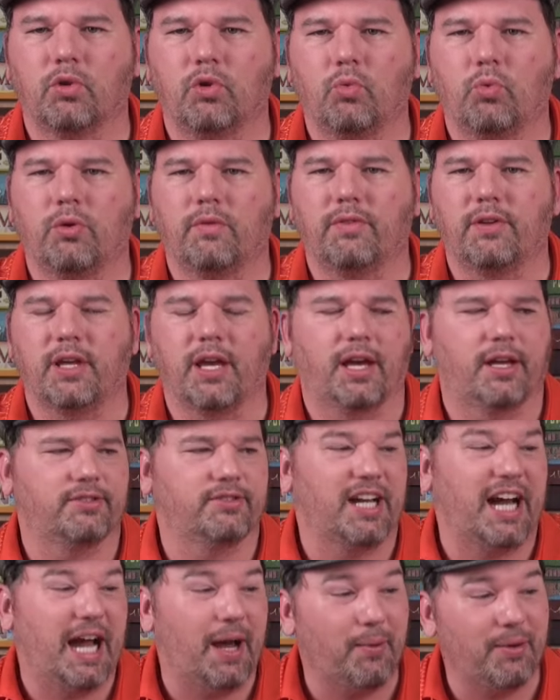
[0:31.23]
Who would have
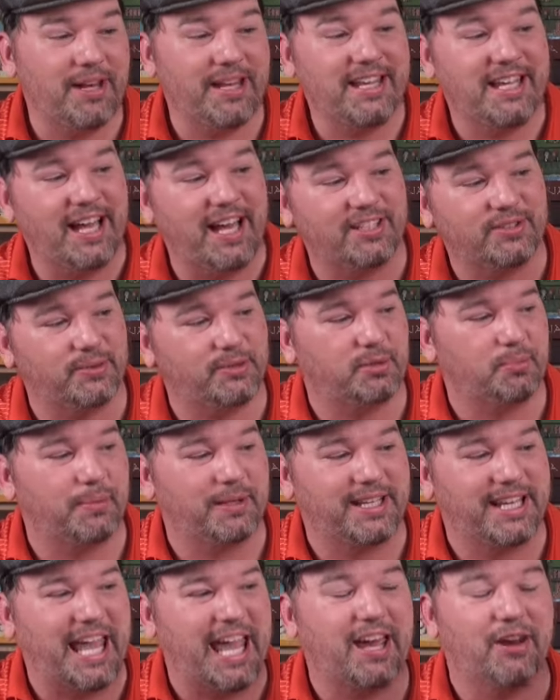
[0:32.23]
guessed? I would have guessed it was
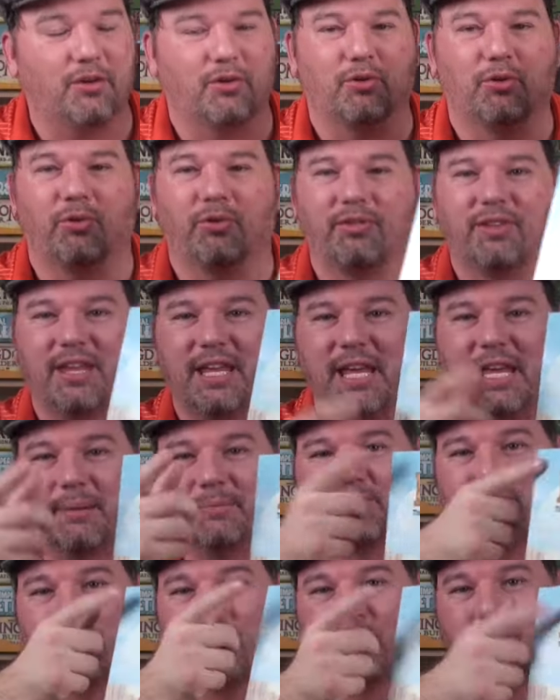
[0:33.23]
mechanical. The
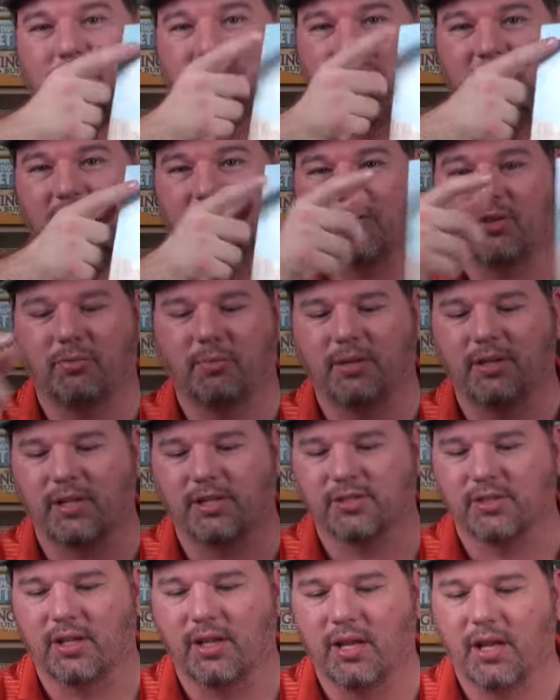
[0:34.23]
M stood for mechanical, but
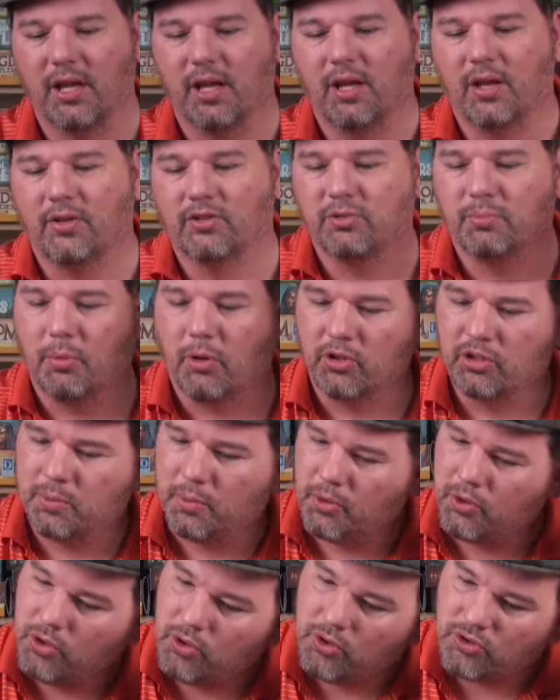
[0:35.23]
doesn't. It's
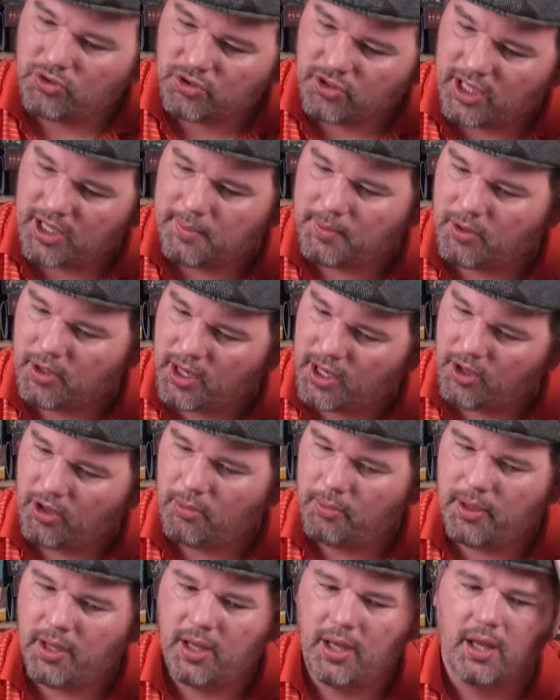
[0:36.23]
Multiple Use Labor
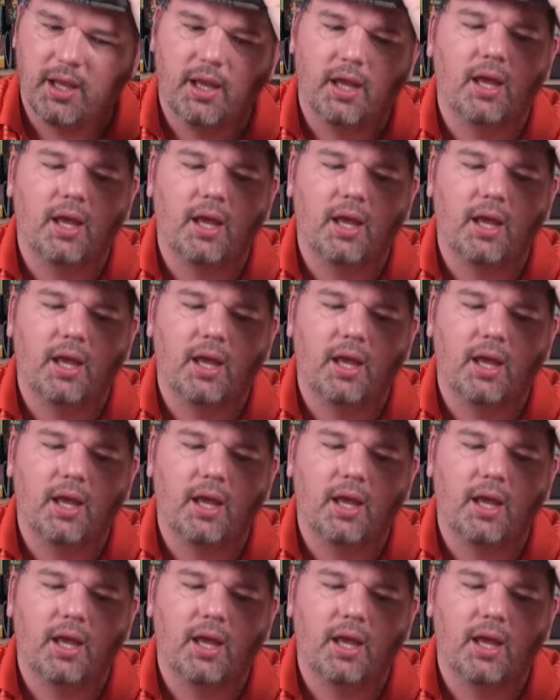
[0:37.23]
Element.